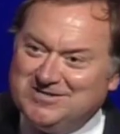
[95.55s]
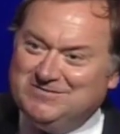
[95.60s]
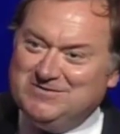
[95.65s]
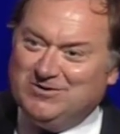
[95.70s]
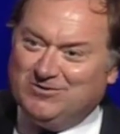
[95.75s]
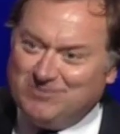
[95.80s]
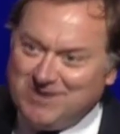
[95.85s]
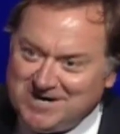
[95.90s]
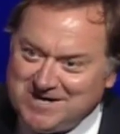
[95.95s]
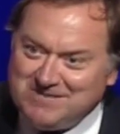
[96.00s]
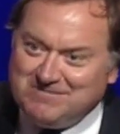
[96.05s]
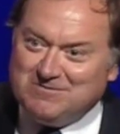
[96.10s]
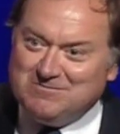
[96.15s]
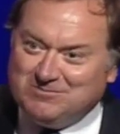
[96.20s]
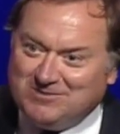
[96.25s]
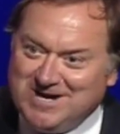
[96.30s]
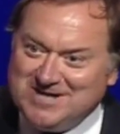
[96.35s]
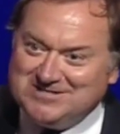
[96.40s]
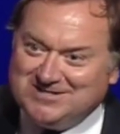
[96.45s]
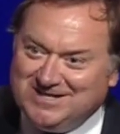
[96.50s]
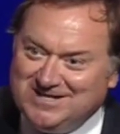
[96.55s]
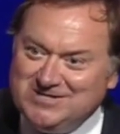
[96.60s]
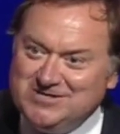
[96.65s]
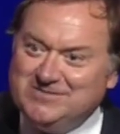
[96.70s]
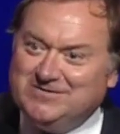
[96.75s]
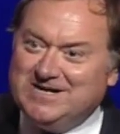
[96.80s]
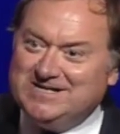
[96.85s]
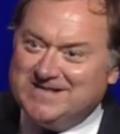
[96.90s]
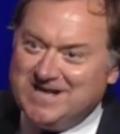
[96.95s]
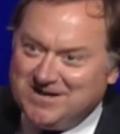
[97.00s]
If you're running for president,
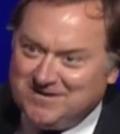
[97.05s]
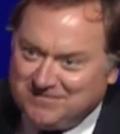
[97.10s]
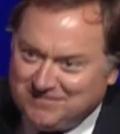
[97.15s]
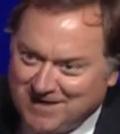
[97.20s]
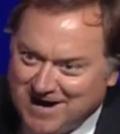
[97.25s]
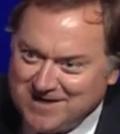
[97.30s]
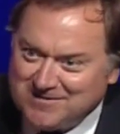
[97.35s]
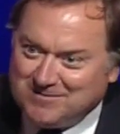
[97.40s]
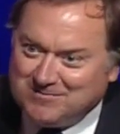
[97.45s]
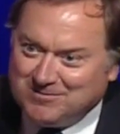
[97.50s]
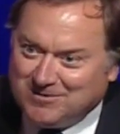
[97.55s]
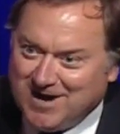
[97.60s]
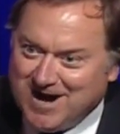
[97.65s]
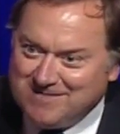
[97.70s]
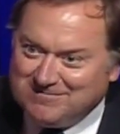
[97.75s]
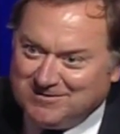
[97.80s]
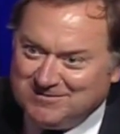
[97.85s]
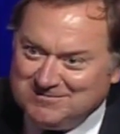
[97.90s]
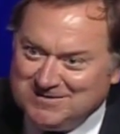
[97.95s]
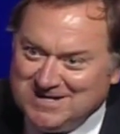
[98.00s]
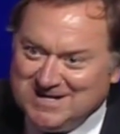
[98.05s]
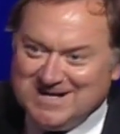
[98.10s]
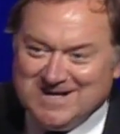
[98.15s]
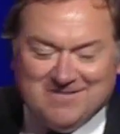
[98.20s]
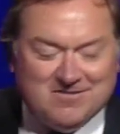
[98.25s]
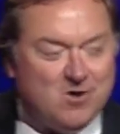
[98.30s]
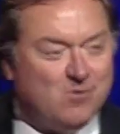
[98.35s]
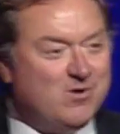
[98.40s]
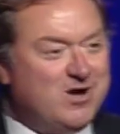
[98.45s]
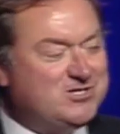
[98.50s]
you've identified the problem.
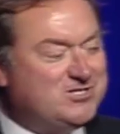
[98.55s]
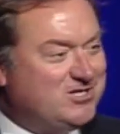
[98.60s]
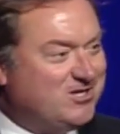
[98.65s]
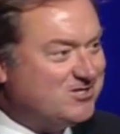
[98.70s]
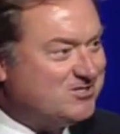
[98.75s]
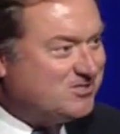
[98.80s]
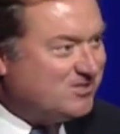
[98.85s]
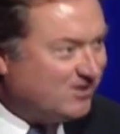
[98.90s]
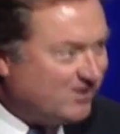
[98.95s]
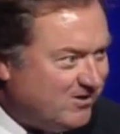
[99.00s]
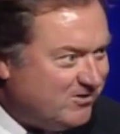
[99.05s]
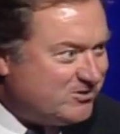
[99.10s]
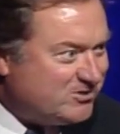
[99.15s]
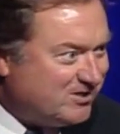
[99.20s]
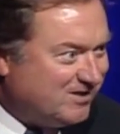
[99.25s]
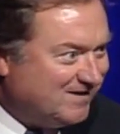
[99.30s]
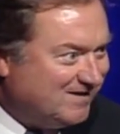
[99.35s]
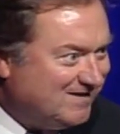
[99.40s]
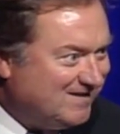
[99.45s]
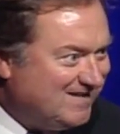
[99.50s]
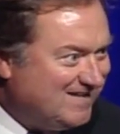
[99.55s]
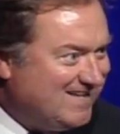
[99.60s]
Now, what's your solution?